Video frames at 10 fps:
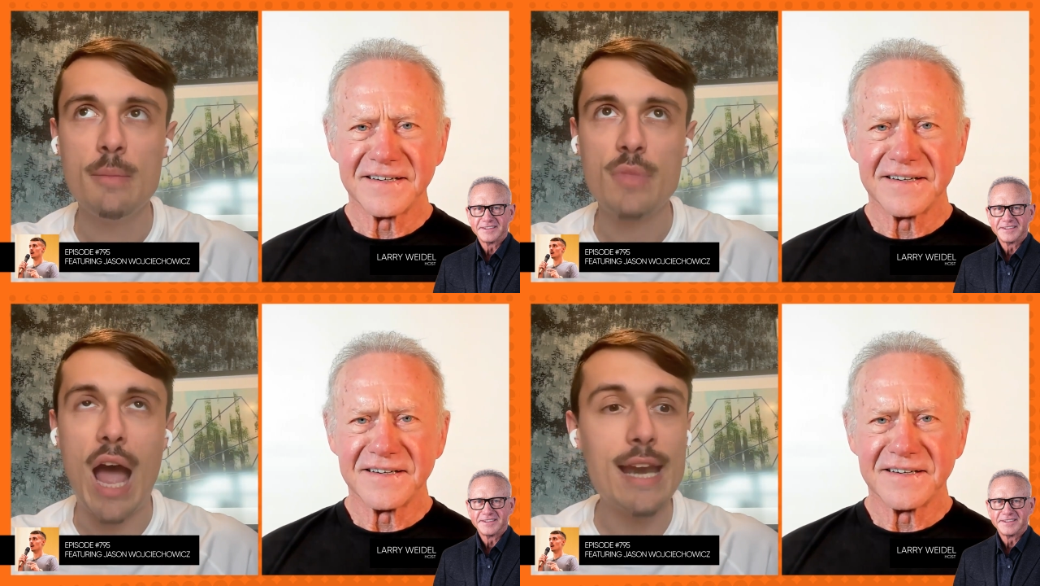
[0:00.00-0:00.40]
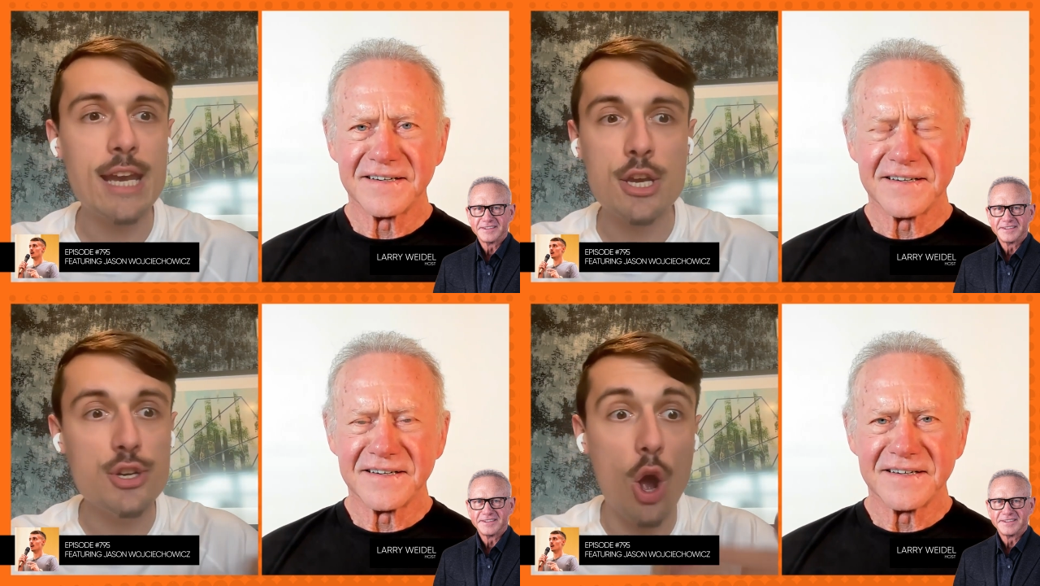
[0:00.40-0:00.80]
Speaker 1: I
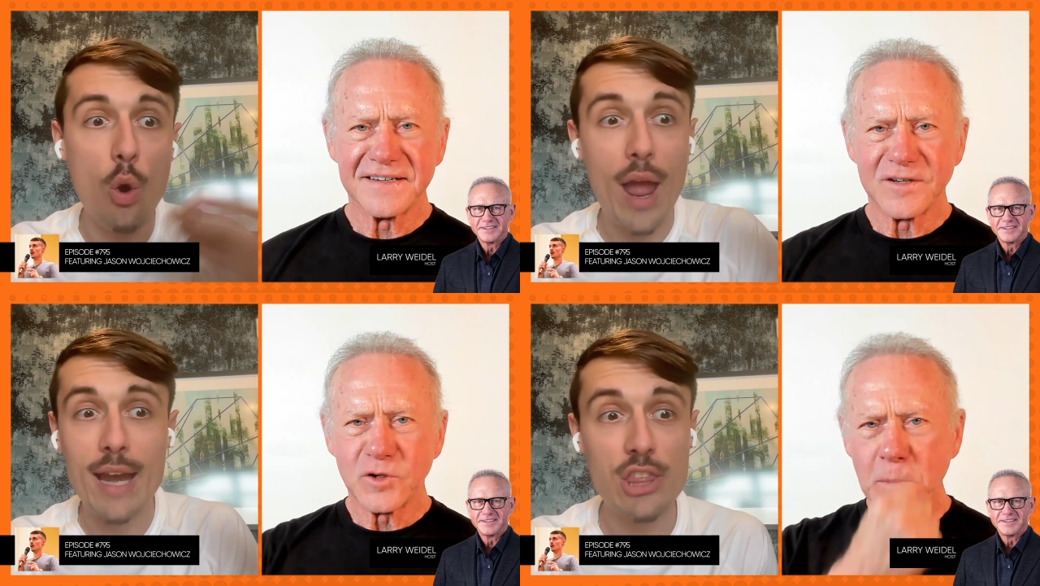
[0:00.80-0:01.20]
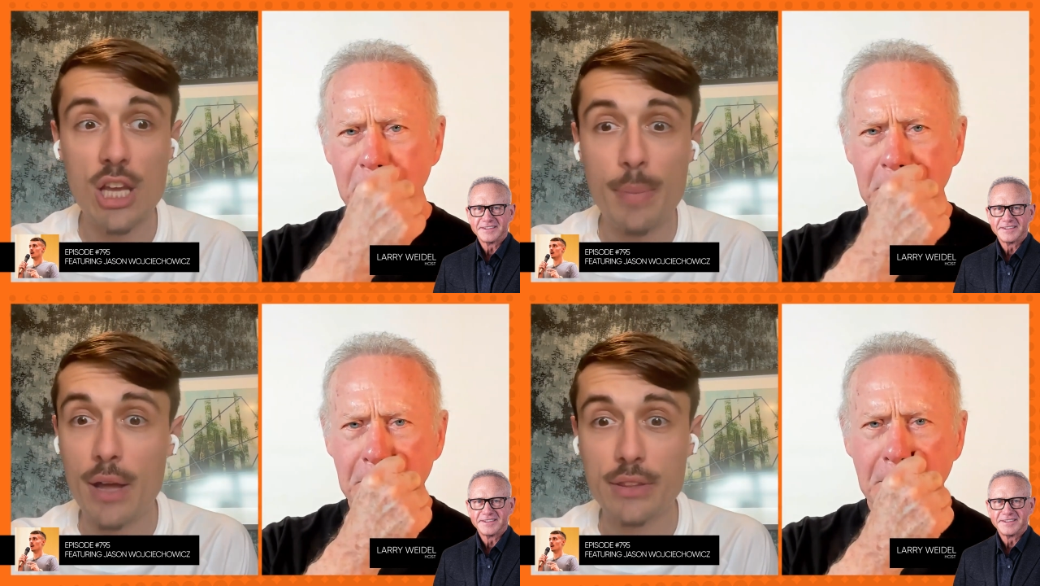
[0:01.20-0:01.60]
didn't know anything
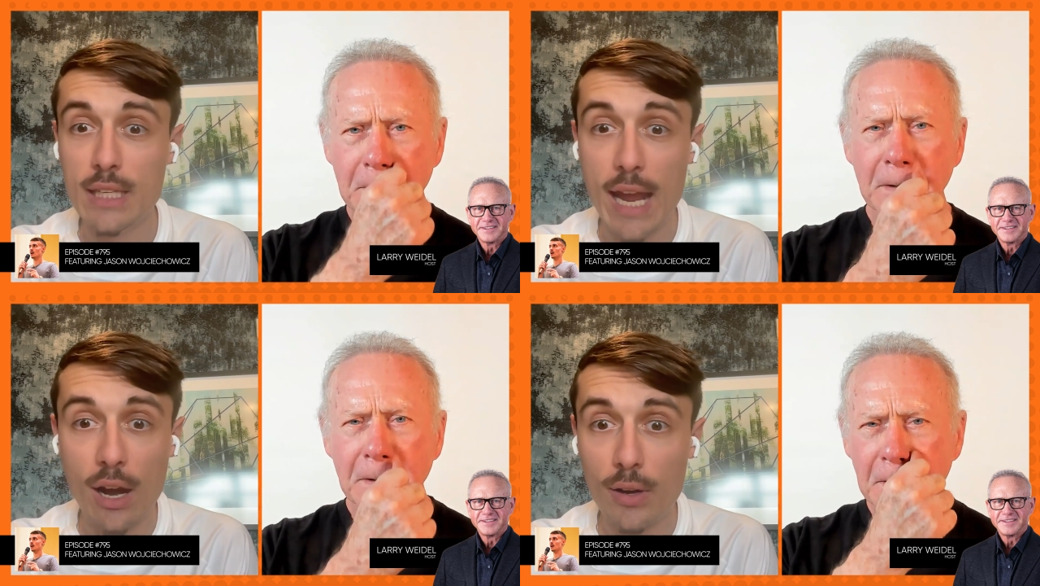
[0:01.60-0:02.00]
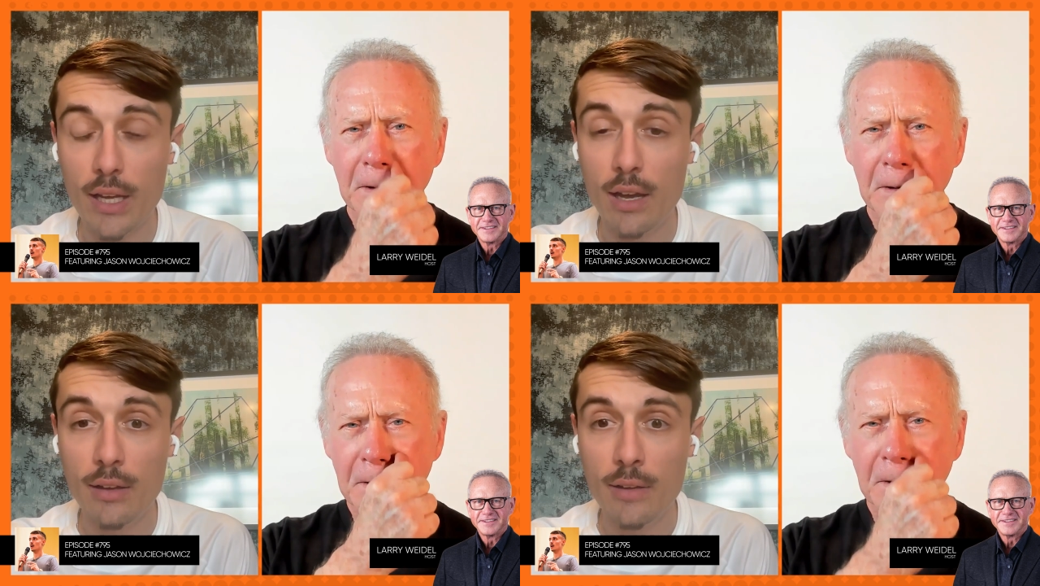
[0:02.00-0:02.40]
about the area.
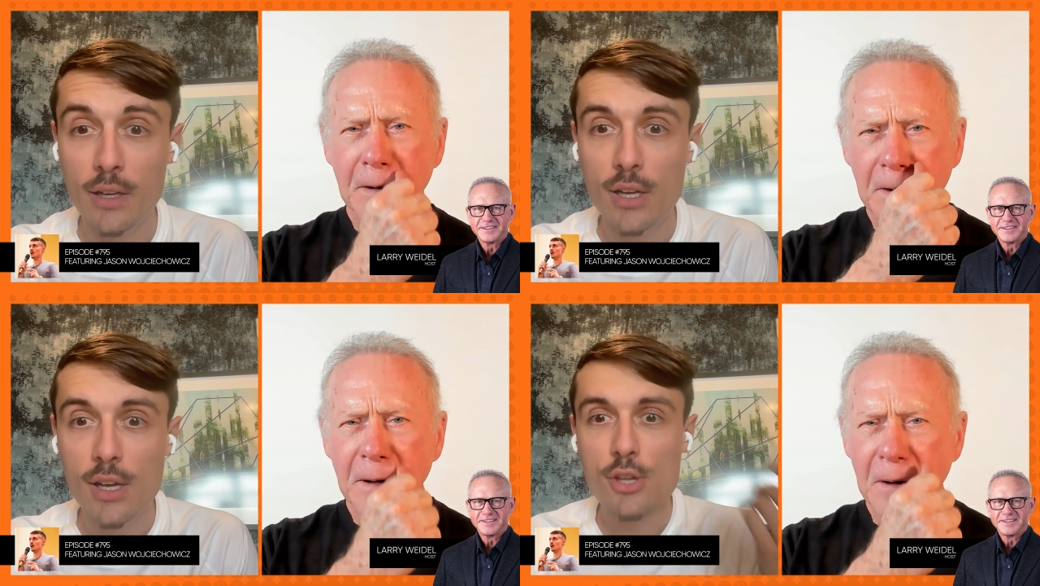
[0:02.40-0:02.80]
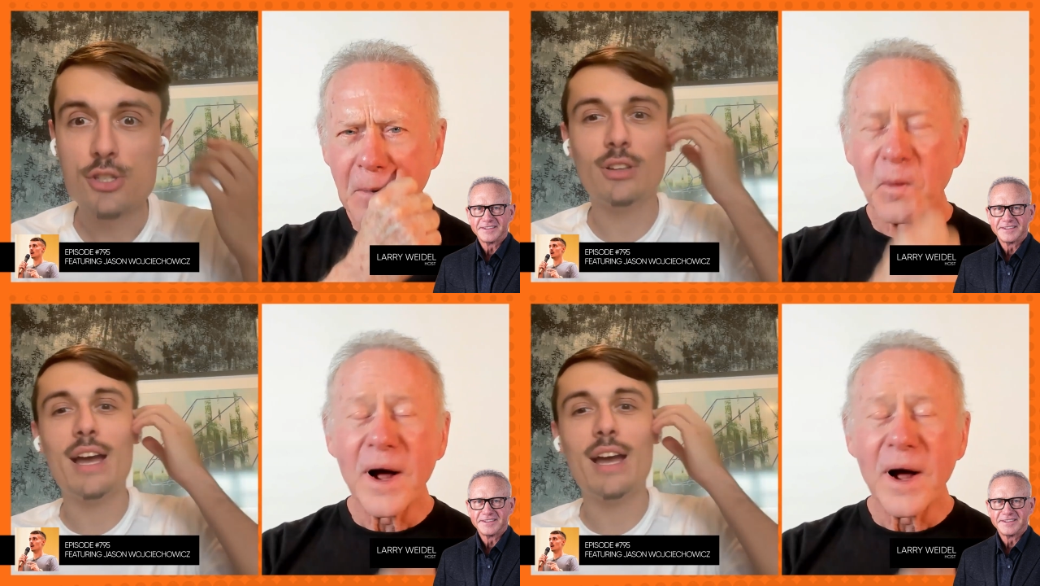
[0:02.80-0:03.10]
So like,